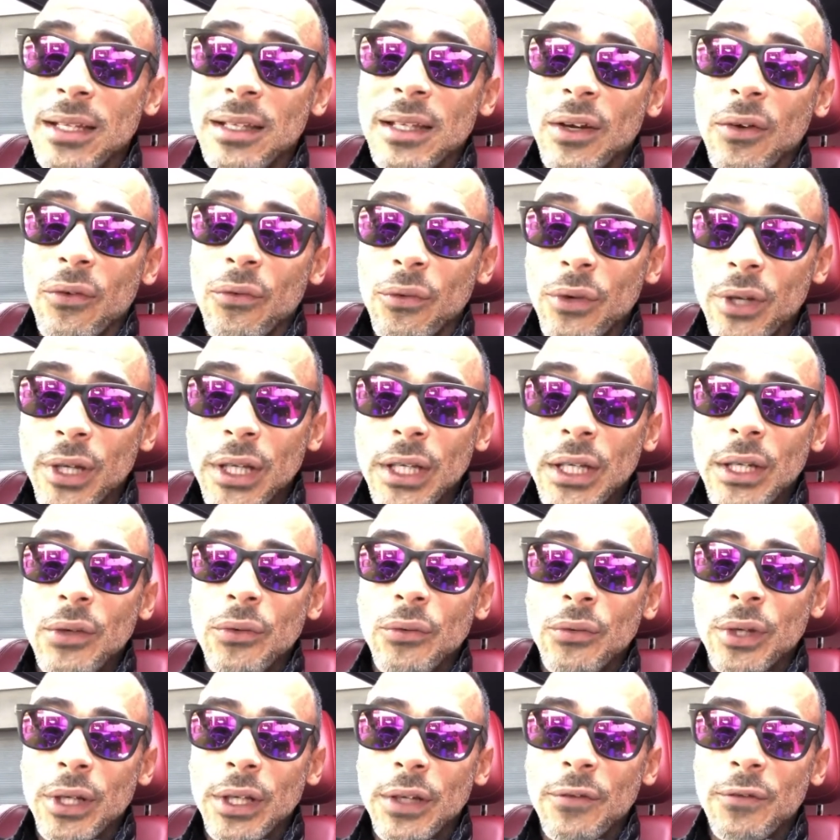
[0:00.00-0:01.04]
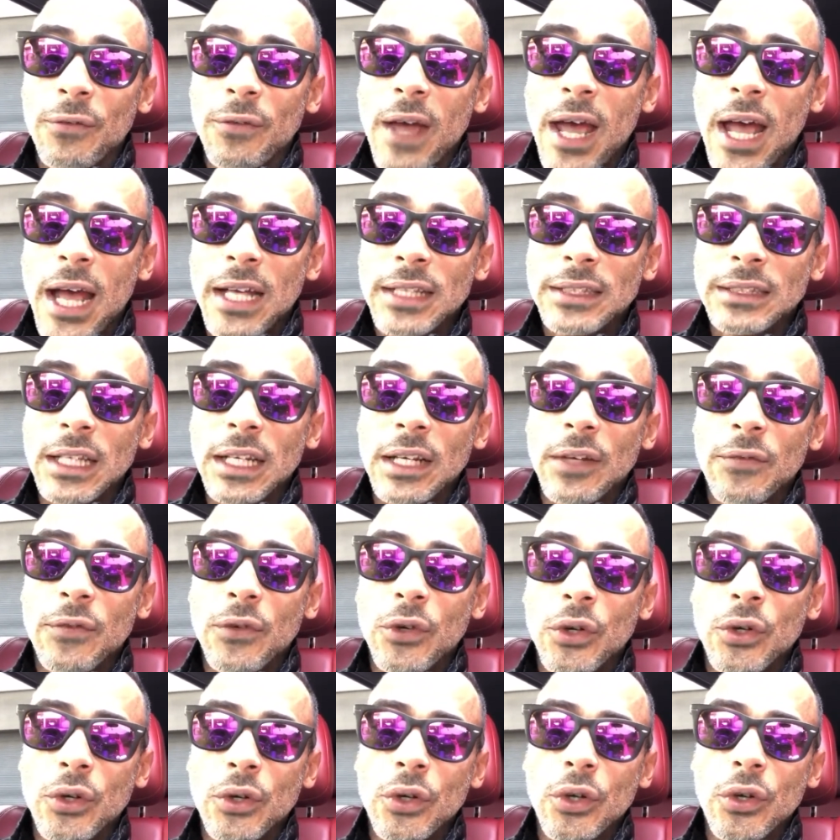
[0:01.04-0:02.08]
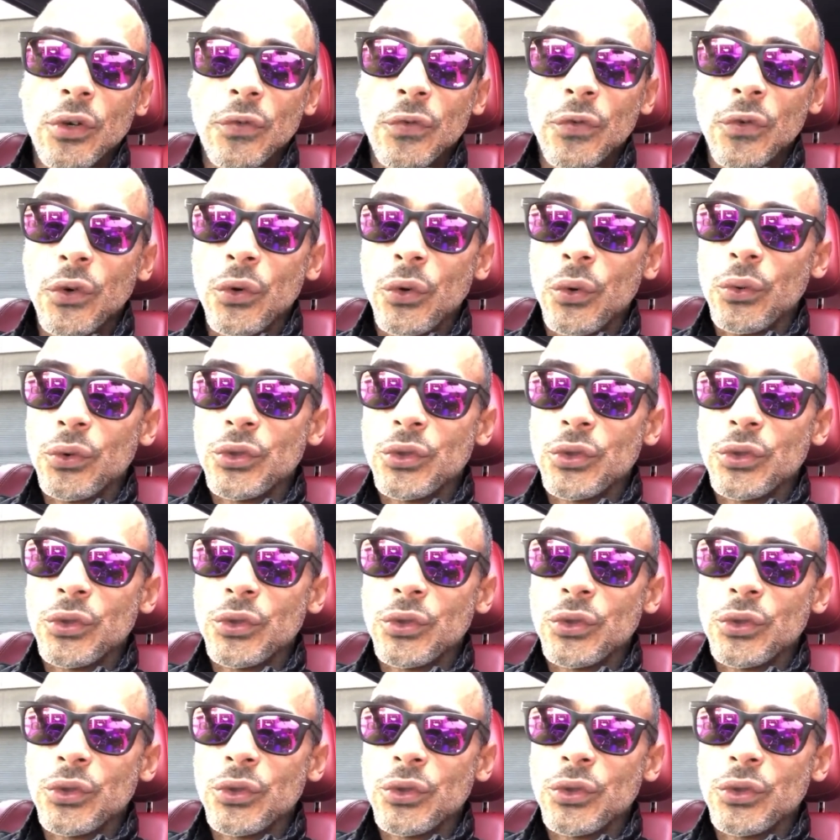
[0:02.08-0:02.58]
They're really, really fast. And if you